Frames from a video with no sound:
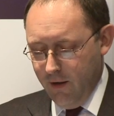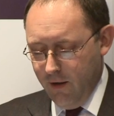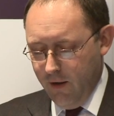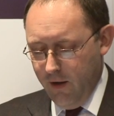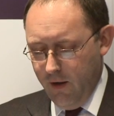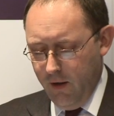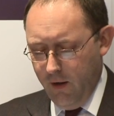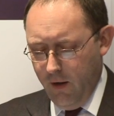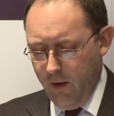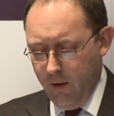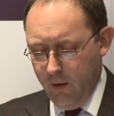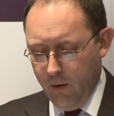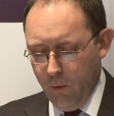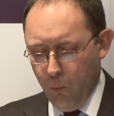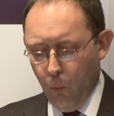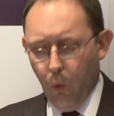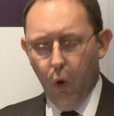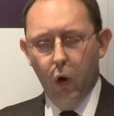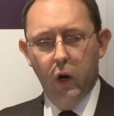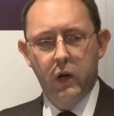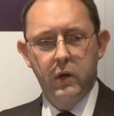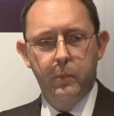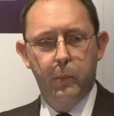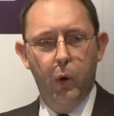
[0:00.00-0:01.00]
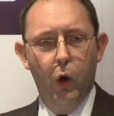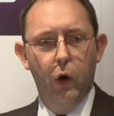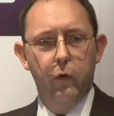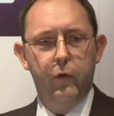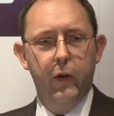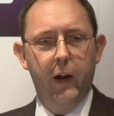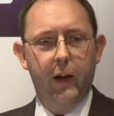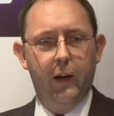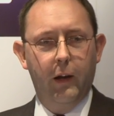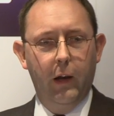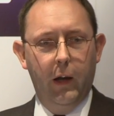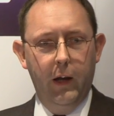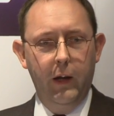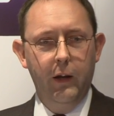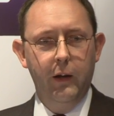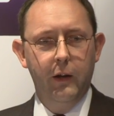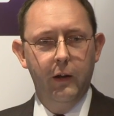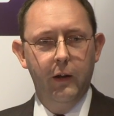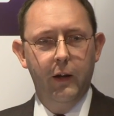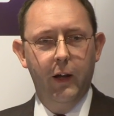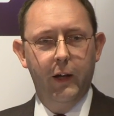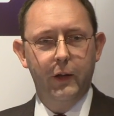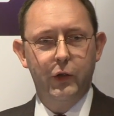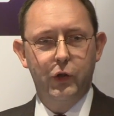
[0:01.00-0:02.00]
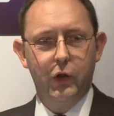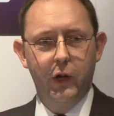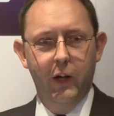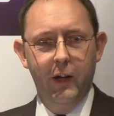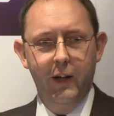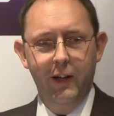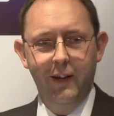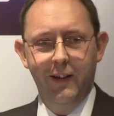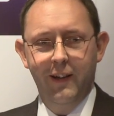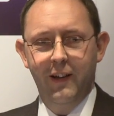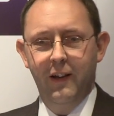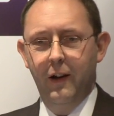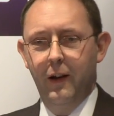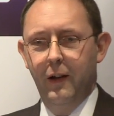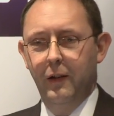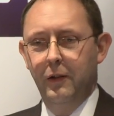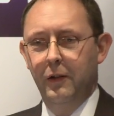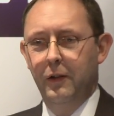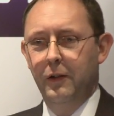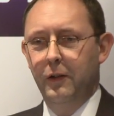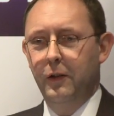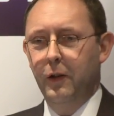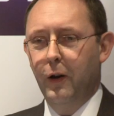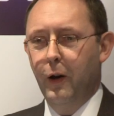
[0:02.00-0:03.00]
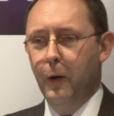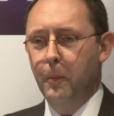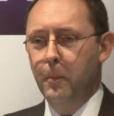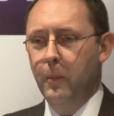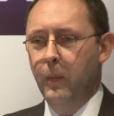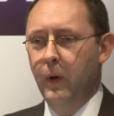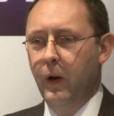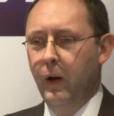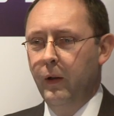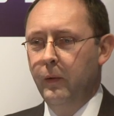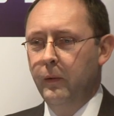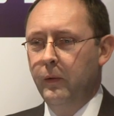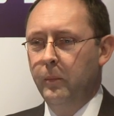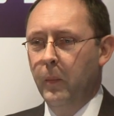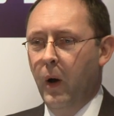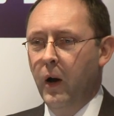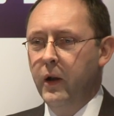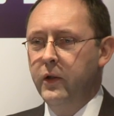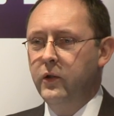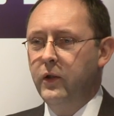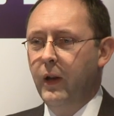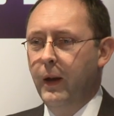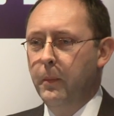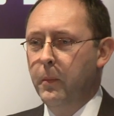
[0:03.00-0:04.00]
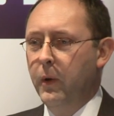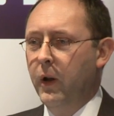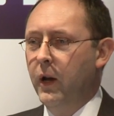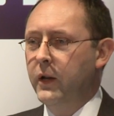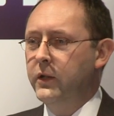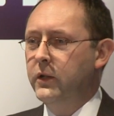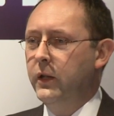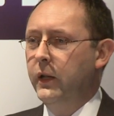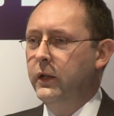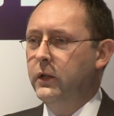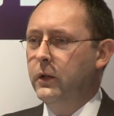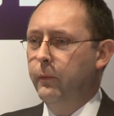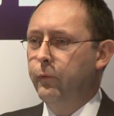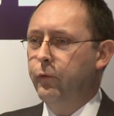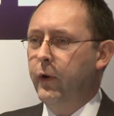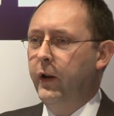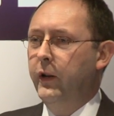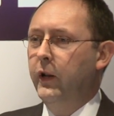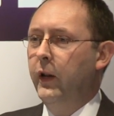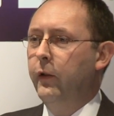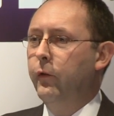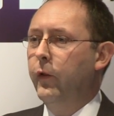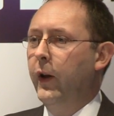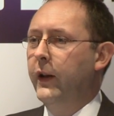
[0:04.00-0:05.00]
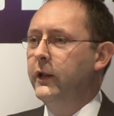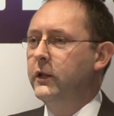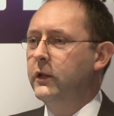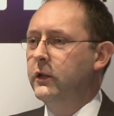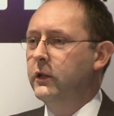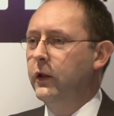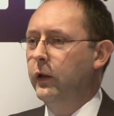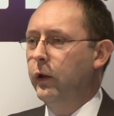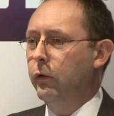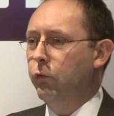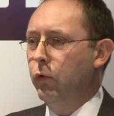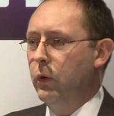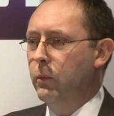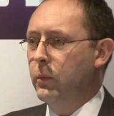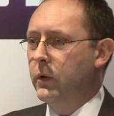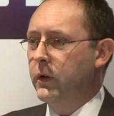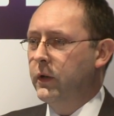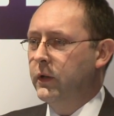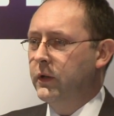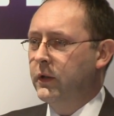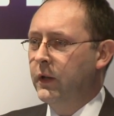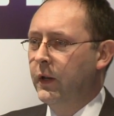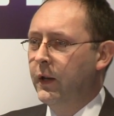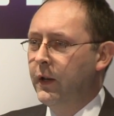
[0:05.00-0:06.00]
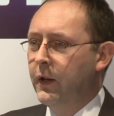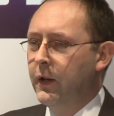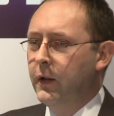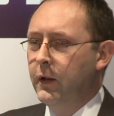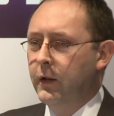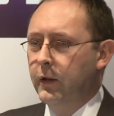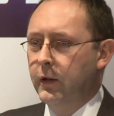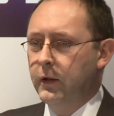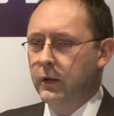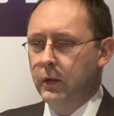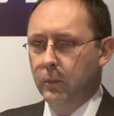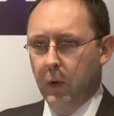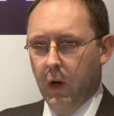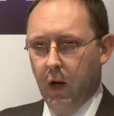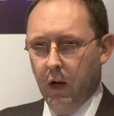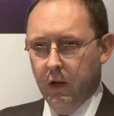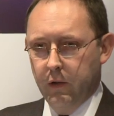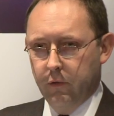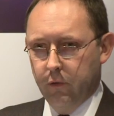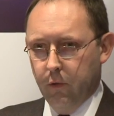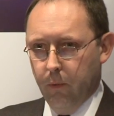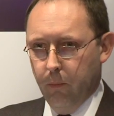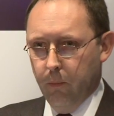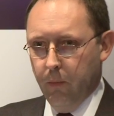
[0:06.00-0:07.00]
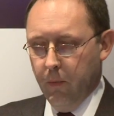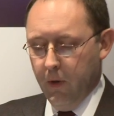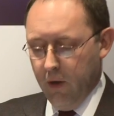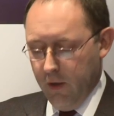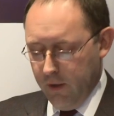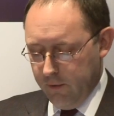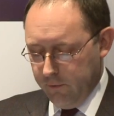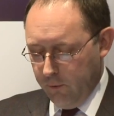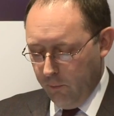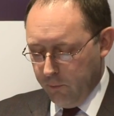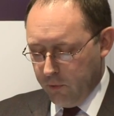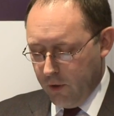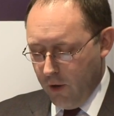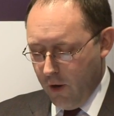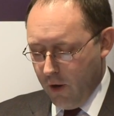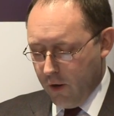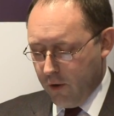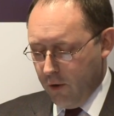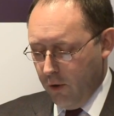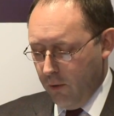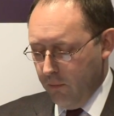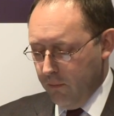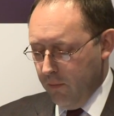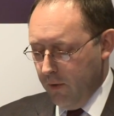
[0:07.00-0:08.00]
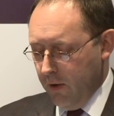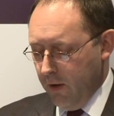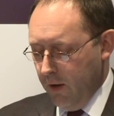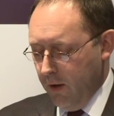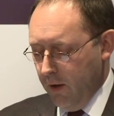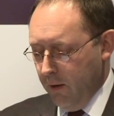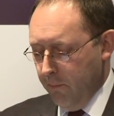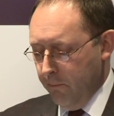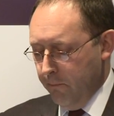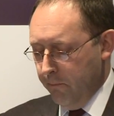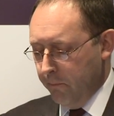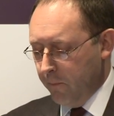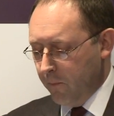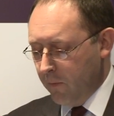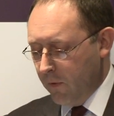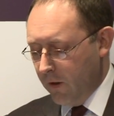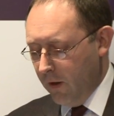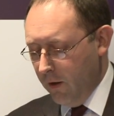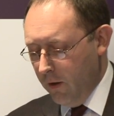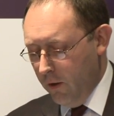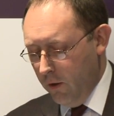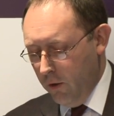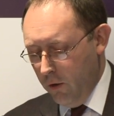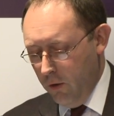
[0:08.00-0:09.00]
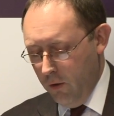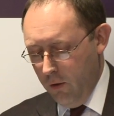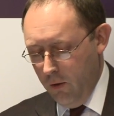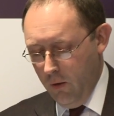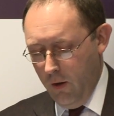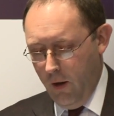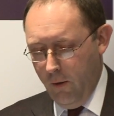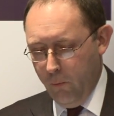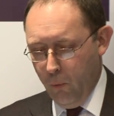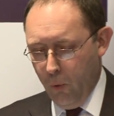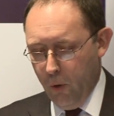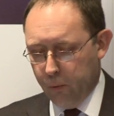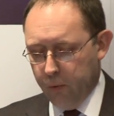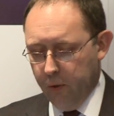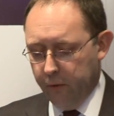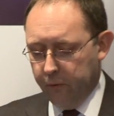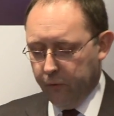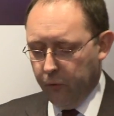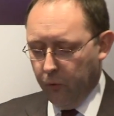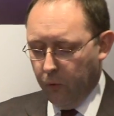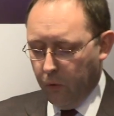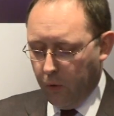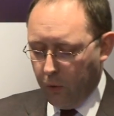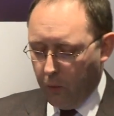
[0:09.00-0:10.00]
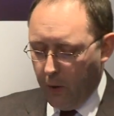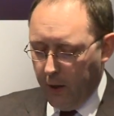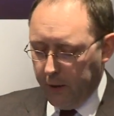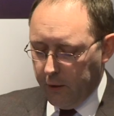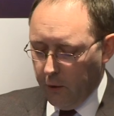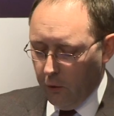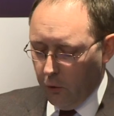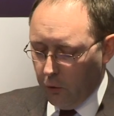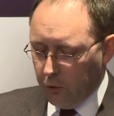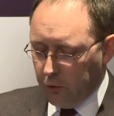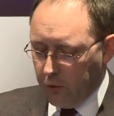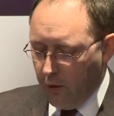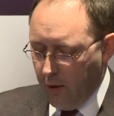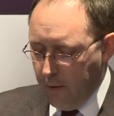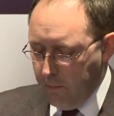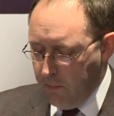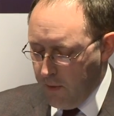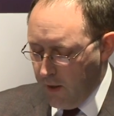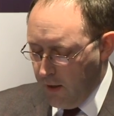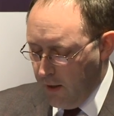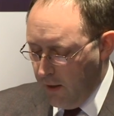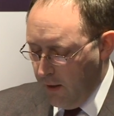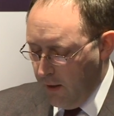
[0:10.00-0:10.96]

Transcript: It works perfectly, actually, and my team, and I see some friendly faces in the room, because there's some guys from Starcom who I've worked with for quite a long time,